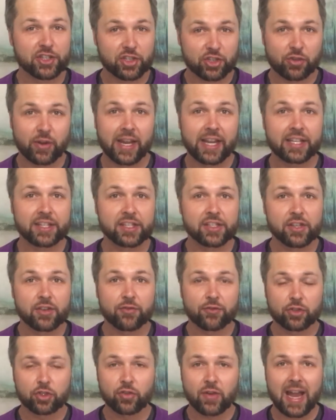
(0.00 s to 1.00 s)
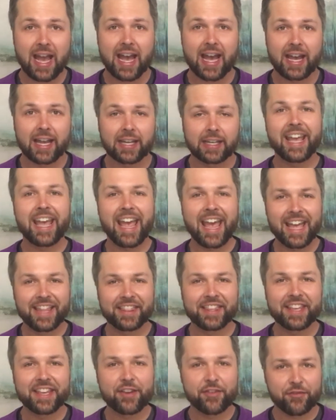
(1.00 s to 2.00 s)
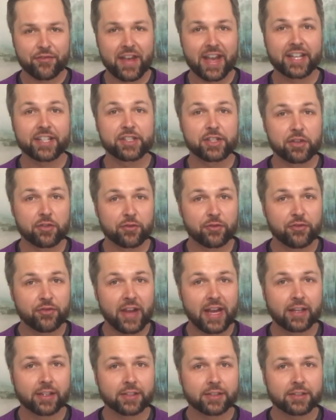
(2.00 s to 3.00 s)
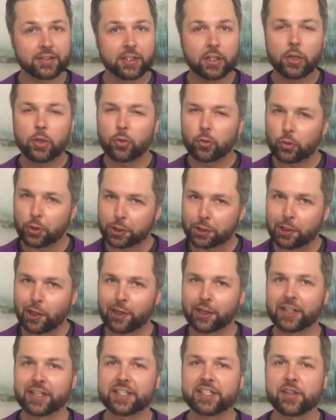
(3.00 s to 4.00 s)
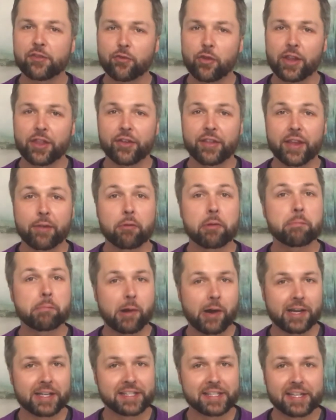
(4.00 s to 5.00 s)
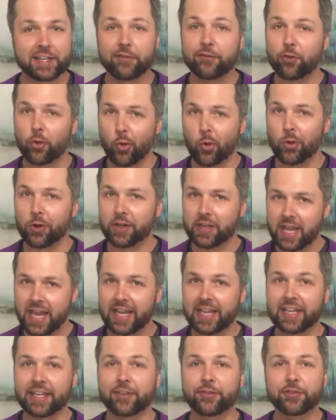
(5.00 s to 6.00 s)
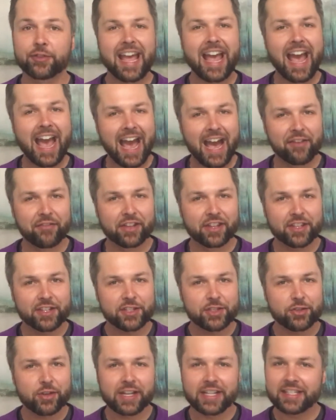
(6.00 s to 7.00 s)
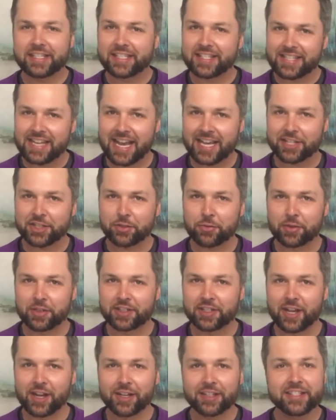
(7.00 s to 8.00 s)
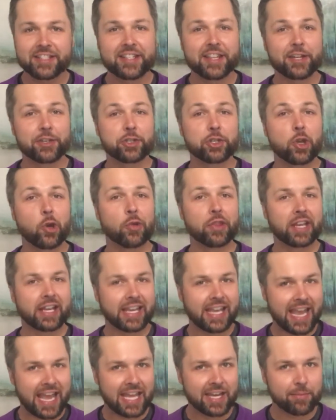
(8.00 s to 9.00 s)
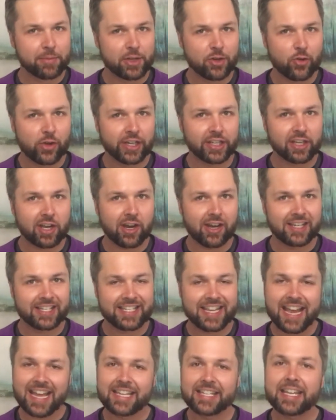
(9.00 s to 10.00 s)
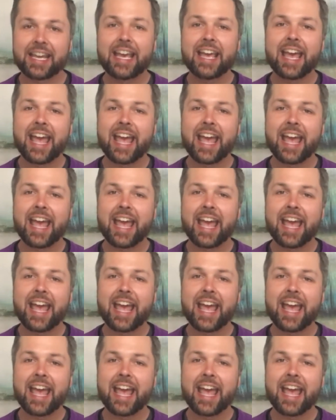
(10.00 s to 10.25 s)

strains you've tried and the effects you've felt, regardless of whether they were positive or negative. Having the strain's test results that show the cannabinoid content